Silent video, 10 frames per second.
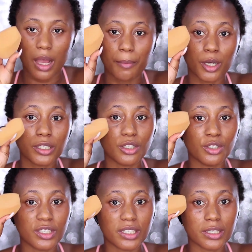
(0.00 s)
I'm going to
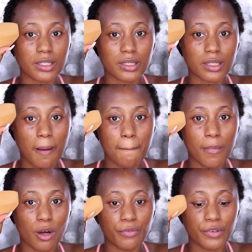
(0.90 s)
use this
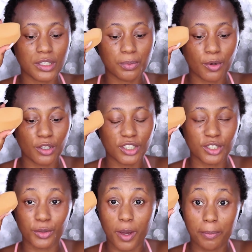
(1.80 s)
Morphe
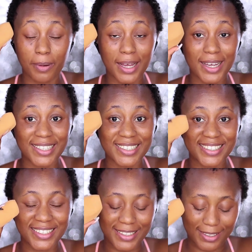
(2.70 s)
sponge to apply it.